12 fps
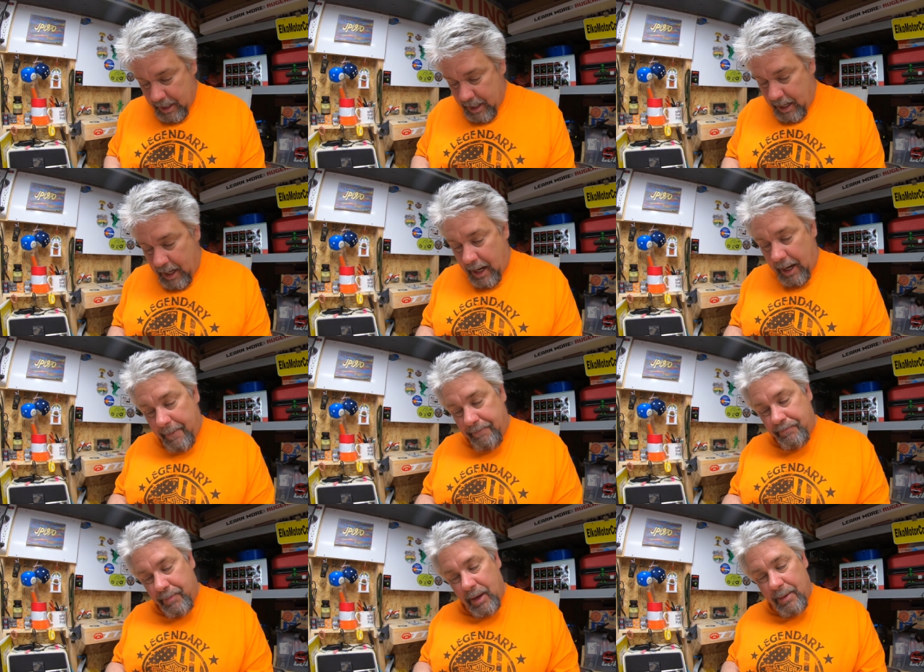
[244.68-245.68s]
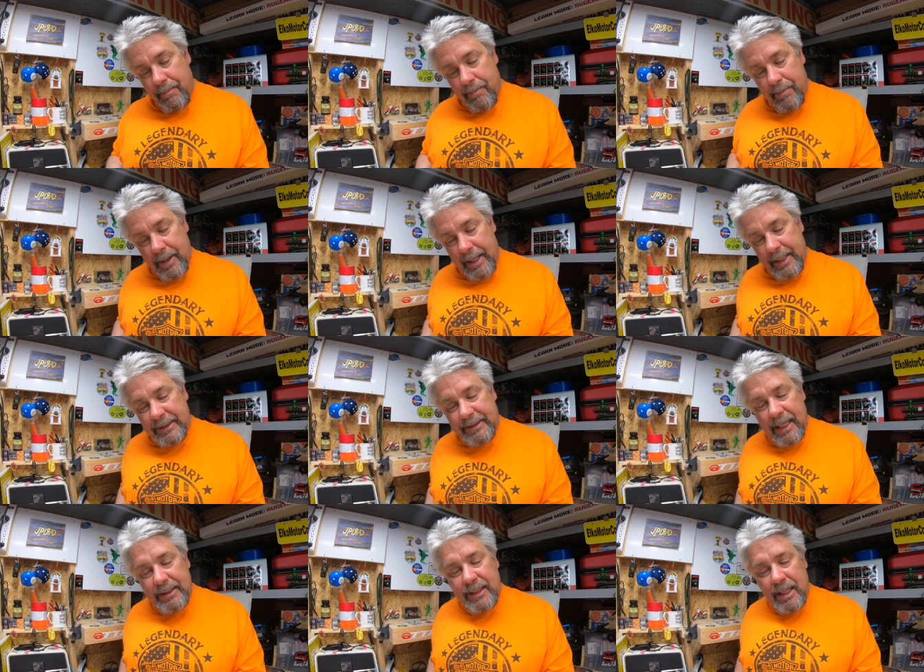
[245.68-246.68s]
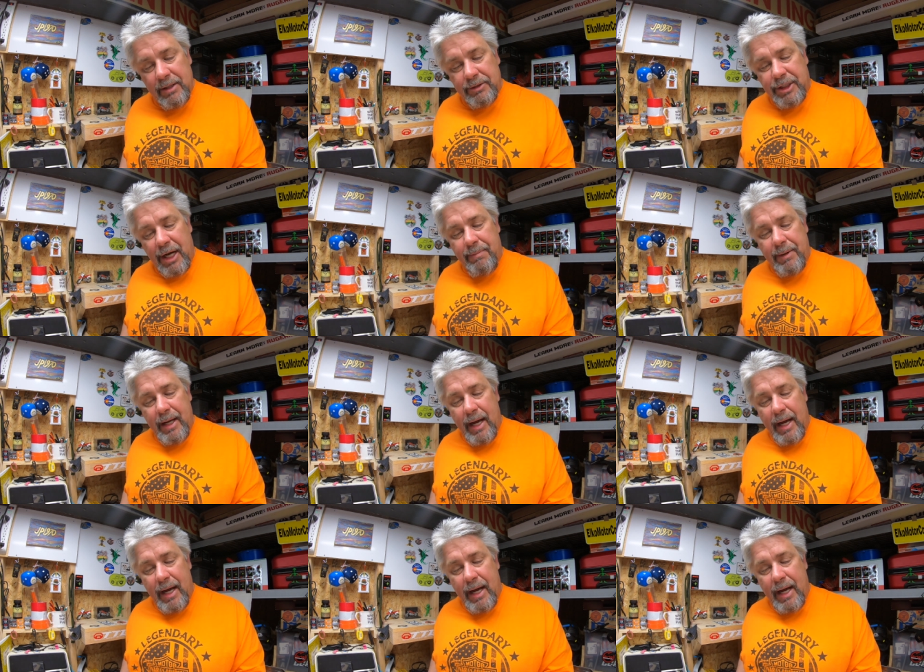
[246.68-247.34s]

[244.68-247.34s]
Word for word: um, and he says, Hello, JP.